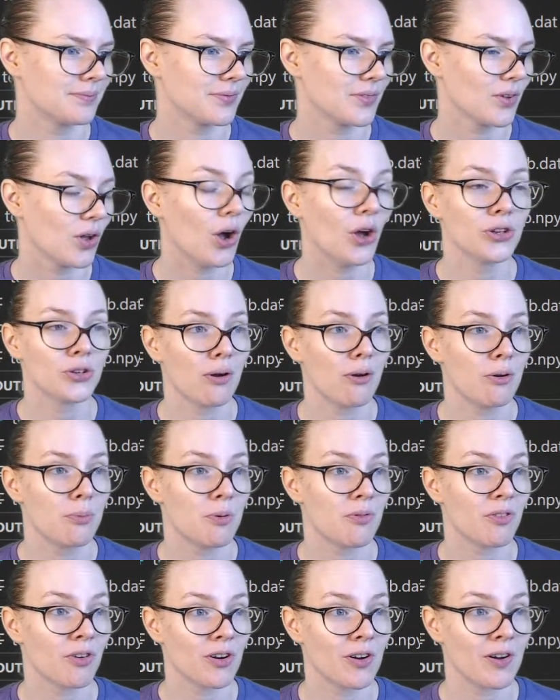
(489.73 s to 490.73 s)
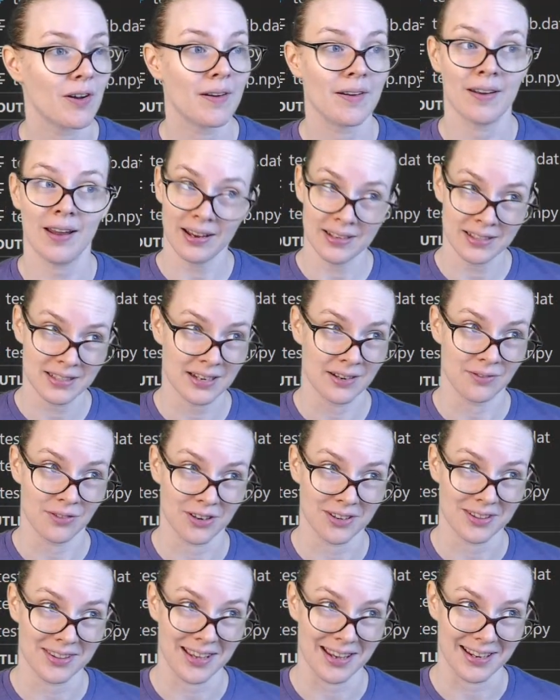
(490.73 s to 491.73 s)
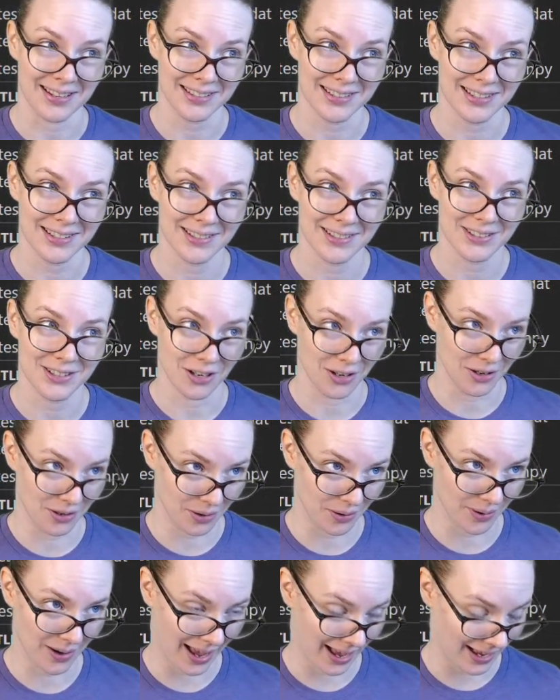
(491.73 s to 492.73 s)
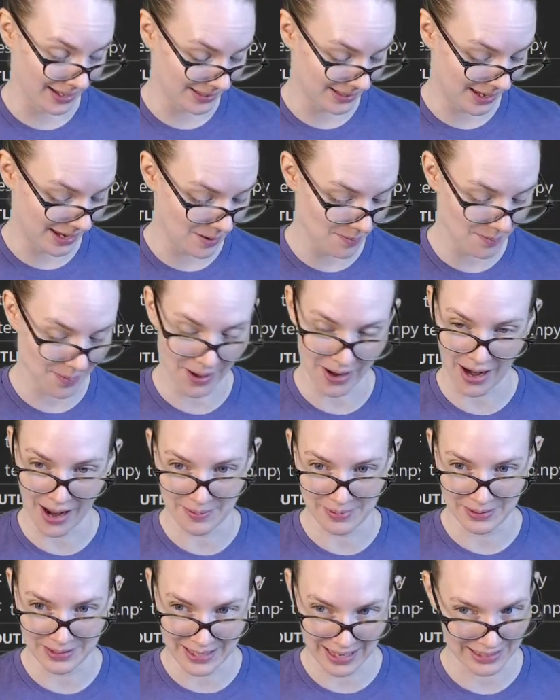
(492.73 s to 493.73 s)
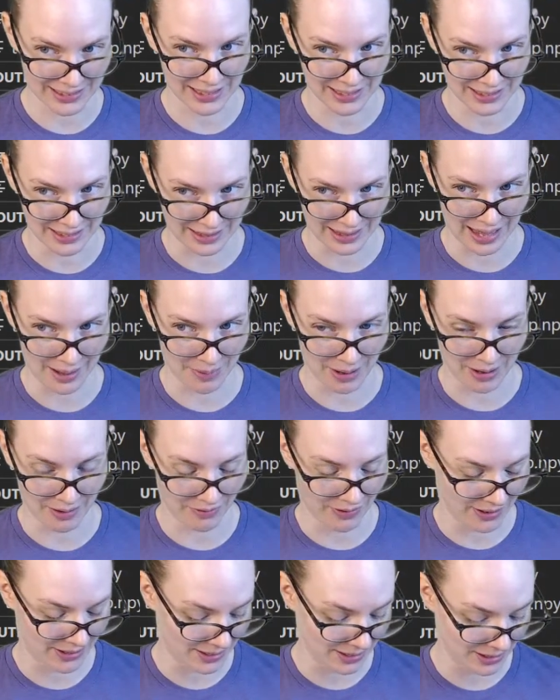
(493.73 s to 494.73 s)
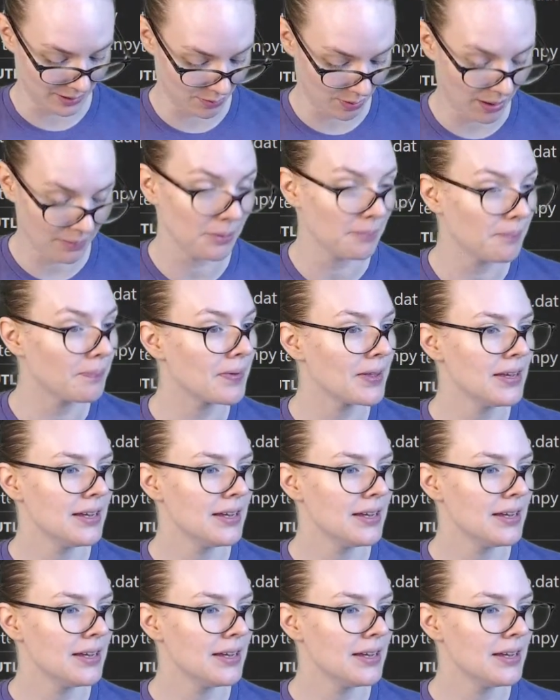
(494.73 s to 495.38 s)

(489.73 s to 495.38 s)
Also, I would prefer not to convert things to ASCII, but I'm guessing that might fix this problem.